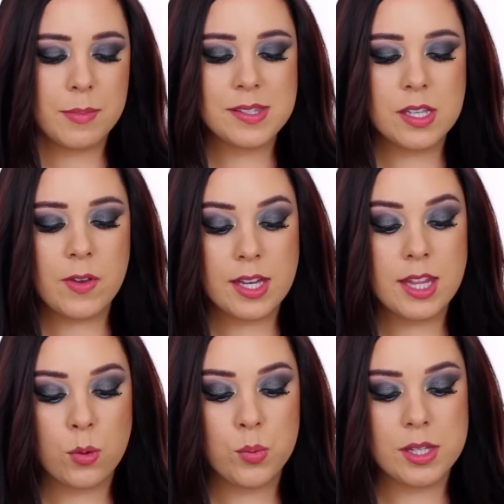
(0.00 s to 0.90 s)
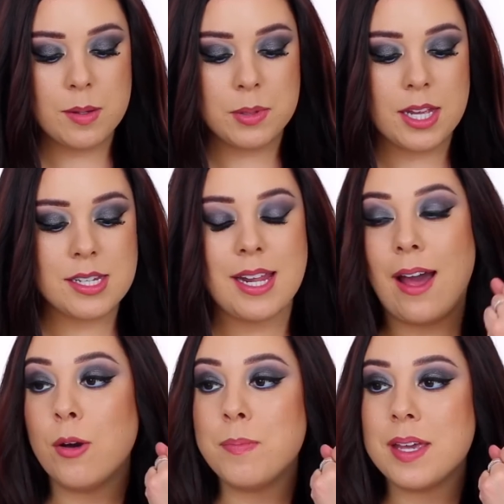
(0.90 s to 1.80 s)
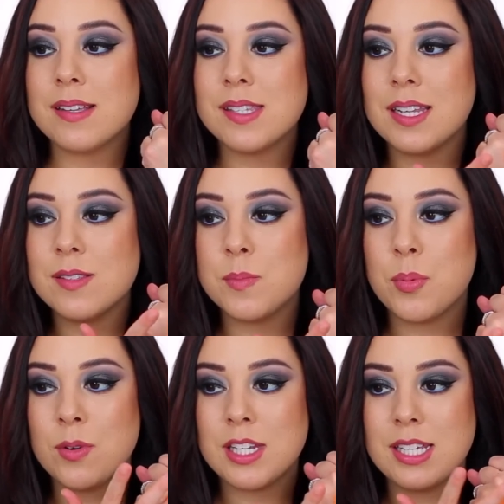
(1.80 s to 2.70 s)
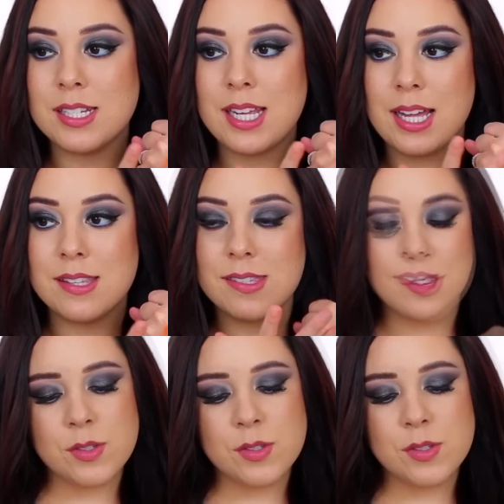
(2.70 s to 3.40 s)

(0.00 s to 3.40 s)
Let me see if I can like really blend it out because it is pretty intense.